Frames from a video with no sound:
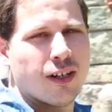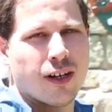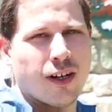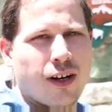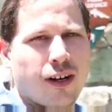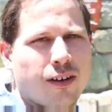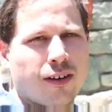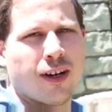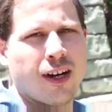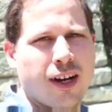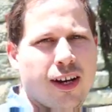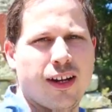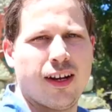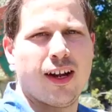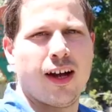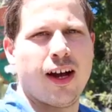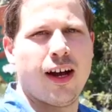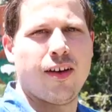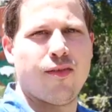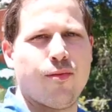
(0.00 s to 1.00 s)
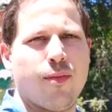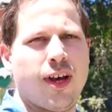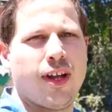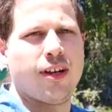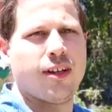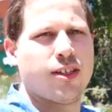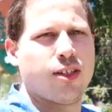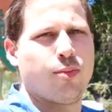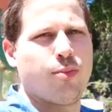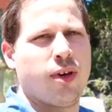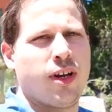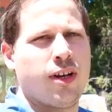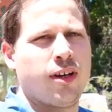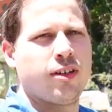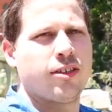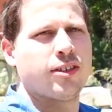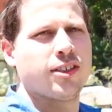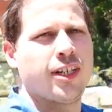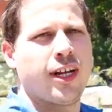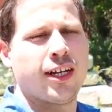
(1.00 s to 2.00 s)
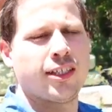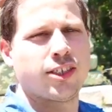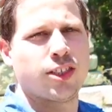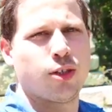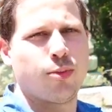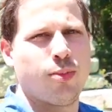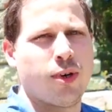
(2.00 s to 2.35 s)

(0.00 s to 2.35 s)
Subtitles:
All right, I have made it to Pinnacles National